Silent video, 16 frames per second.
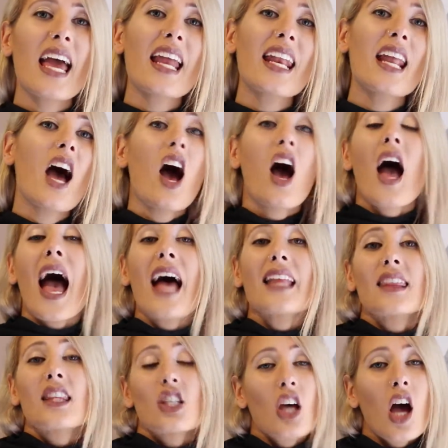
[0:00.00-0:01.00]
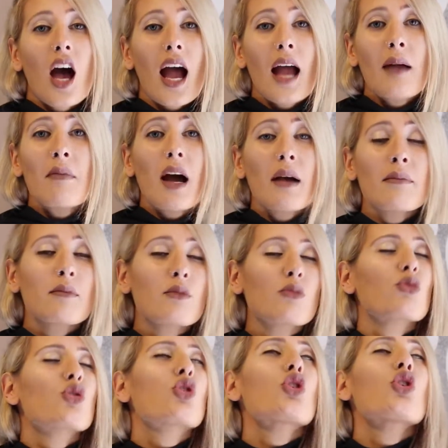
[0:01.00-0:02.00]
And at the time, I'm
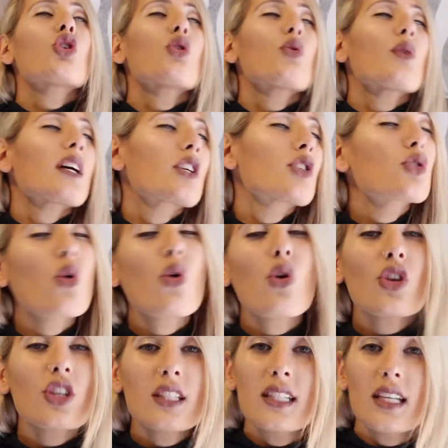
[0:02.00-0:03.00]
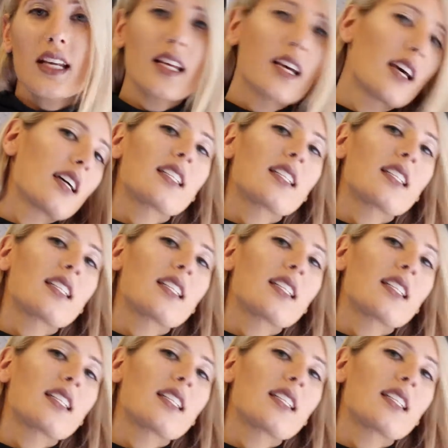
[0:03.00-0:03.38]
too exhausted